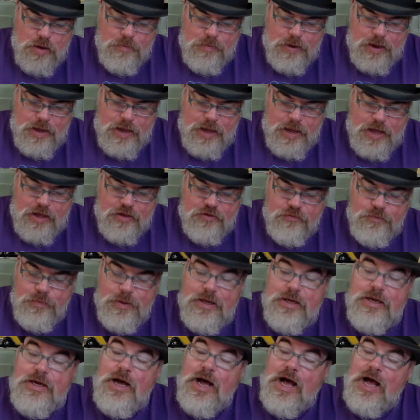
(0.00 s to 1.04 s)
on my hands
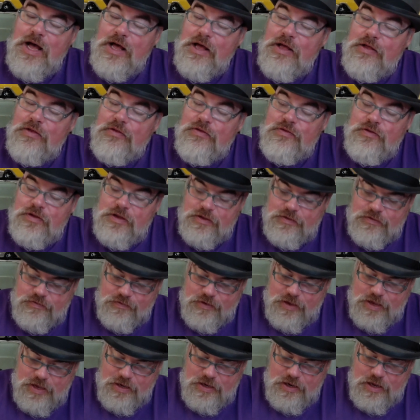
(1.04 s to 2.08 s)
because it
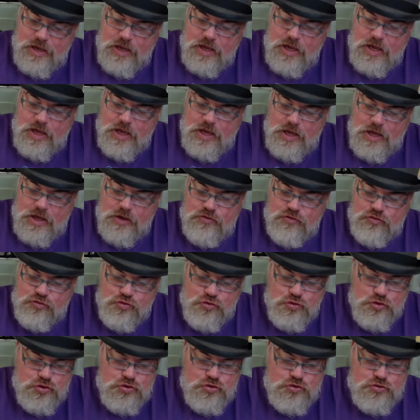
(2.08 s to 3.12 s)
said, it's
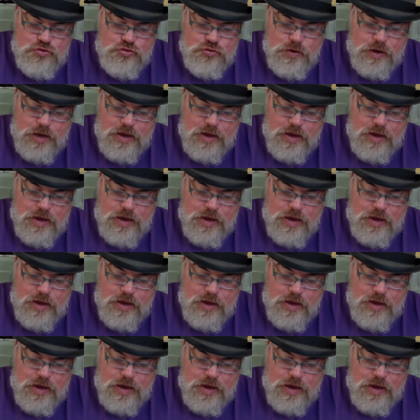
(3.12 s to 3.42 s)
good to